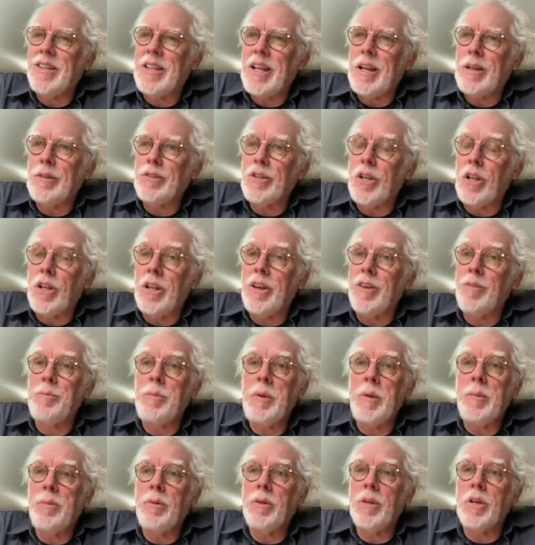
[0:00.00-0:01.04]
there's a lot of
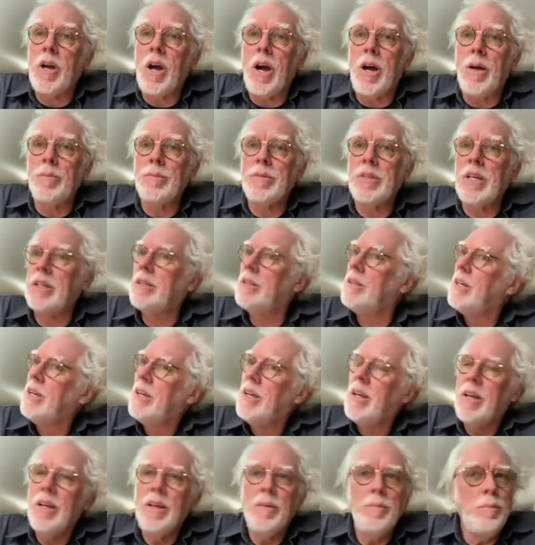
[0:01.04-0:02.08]
people come and
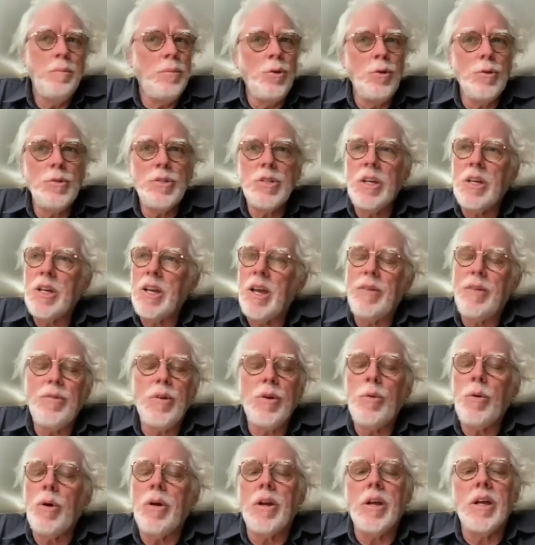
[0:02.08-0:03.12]
music
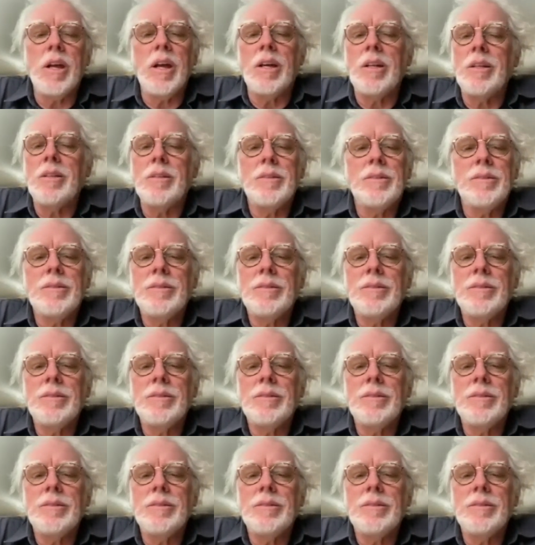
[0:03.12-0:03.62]
everywhere again.